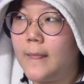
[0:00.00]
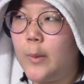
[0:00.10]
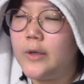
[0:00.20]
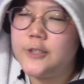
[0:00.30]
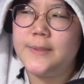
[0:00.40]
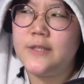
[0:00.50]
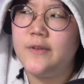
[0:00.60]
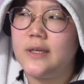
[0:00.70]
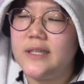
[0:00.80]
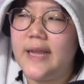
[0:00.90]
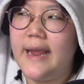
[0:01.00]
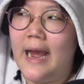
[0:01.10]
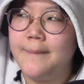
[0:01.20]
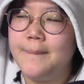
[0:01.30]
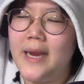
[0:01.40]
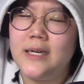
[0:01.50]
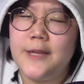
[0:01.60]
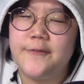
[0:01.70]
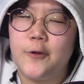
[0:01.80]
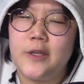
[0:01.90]
well specifically they
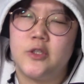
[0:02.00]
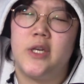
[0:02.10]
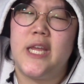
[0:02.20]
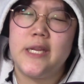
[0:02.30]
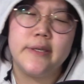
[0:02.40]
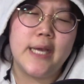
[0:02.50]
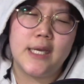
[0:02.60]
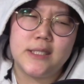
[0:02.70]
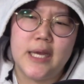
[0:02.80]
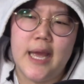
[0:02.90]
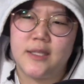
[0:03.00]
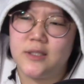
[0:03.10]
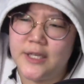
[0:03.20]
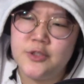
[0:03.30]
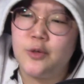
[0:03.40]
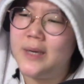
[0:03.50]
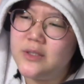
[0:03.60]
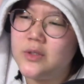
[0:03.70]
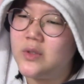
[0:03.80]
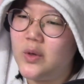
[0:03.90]
mainly focus on Inuyasha and
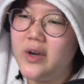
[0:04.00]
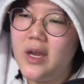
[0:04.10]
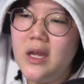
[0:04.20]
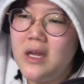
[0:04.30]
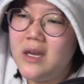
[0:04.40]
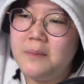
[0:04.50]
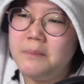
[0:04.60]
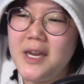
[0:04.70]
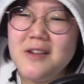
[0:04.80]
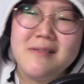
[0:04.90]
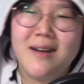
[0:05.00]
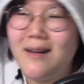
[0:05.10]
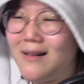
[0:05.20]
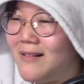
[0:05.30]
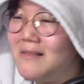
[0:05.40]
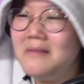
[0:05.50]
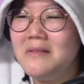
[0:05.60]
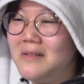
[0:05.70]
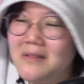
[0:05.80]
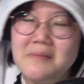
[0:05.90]
Sesshomaru's sword, but you know
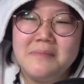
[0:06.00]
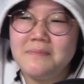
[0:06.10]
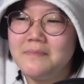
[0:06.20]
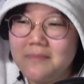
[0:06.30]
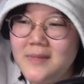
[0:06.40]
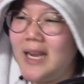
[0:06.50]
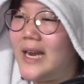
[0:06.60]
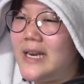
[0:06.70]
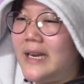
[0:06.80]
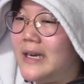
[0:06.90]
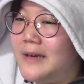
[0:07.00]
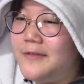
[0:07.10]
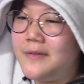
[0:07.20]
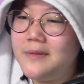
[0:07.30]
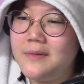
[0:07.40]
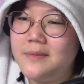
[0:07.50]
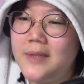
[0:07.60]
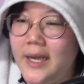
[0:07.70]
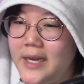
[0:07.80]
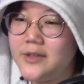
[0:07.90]
they got enough.
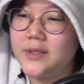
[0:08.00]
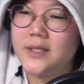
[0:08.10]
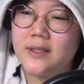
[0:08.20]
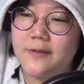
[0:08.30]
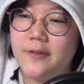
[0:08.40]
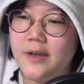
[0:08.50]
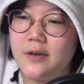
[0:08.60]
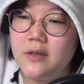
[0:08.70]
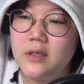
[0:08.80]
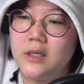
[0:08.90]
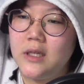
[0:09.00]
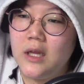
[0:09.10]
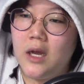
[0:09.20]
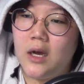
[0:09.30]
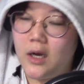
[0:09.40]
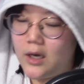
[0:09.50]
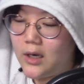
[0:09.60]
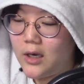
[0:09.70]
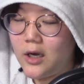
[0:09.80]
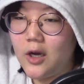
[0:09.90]
They got interesting stuff here.
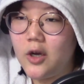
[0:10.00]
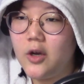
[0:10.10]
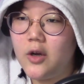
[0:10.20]
Oh, ah,